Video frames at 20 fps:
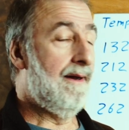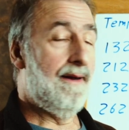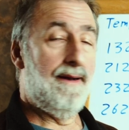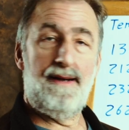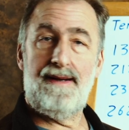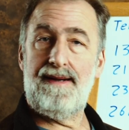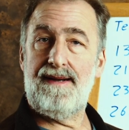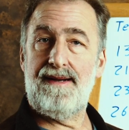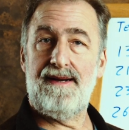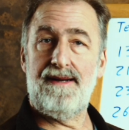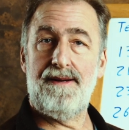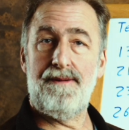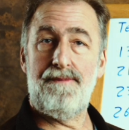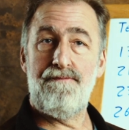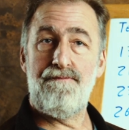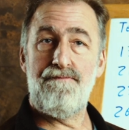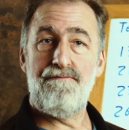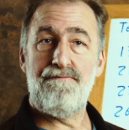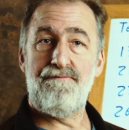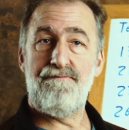
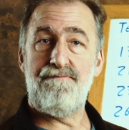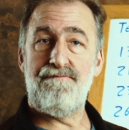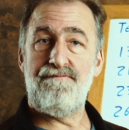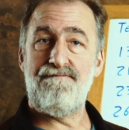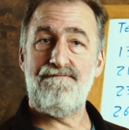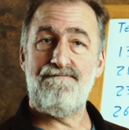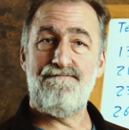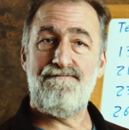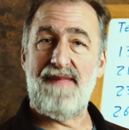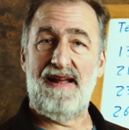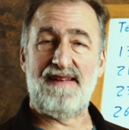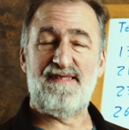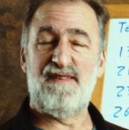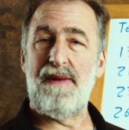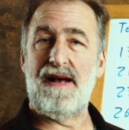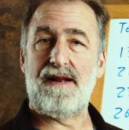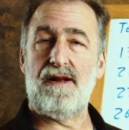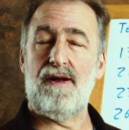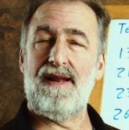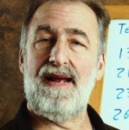That's
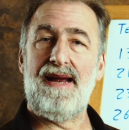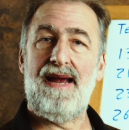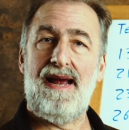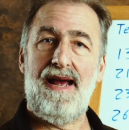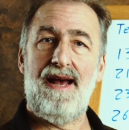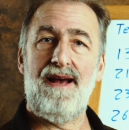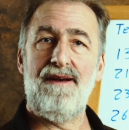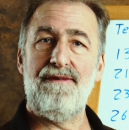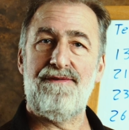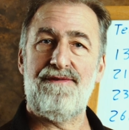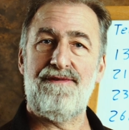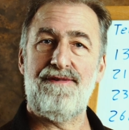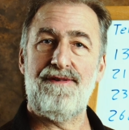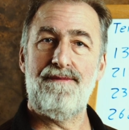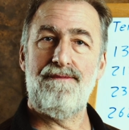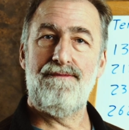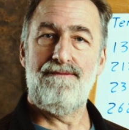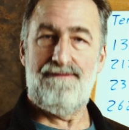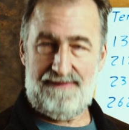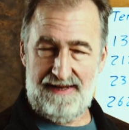about all I have.
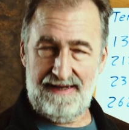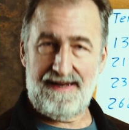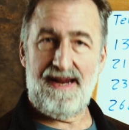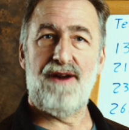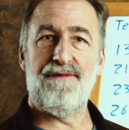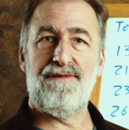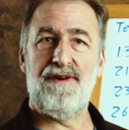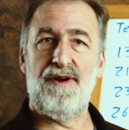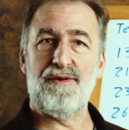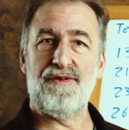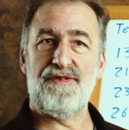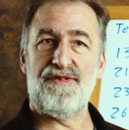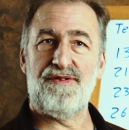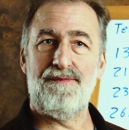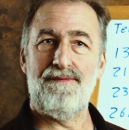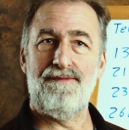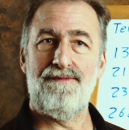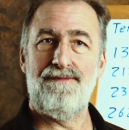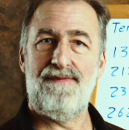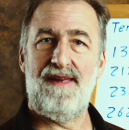Take care, folks.
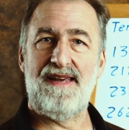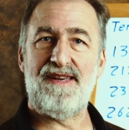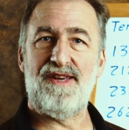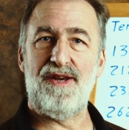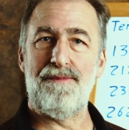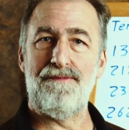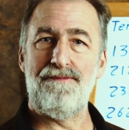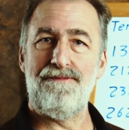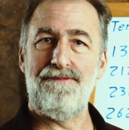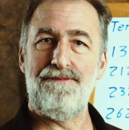Thank you.